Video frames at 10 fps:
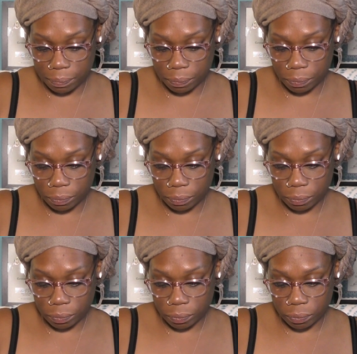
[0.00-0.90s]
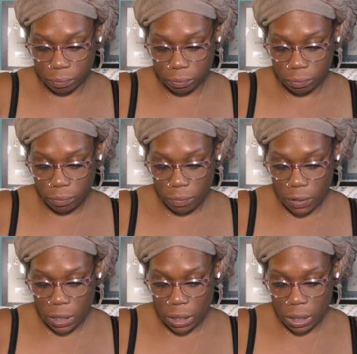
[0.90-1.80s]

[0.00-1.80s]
No one is speaking in this clip.